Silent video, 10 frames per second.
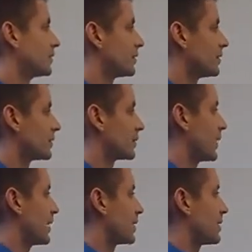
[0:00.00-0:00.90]
here, if I add
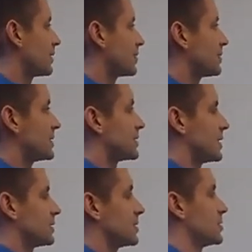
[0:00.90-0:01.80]
the lengths of
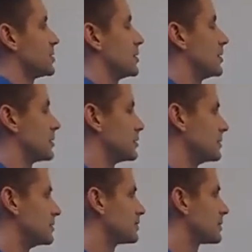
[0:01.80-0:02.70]
4 and 12,
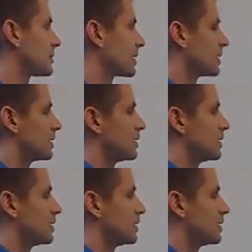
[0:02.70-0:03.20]
that only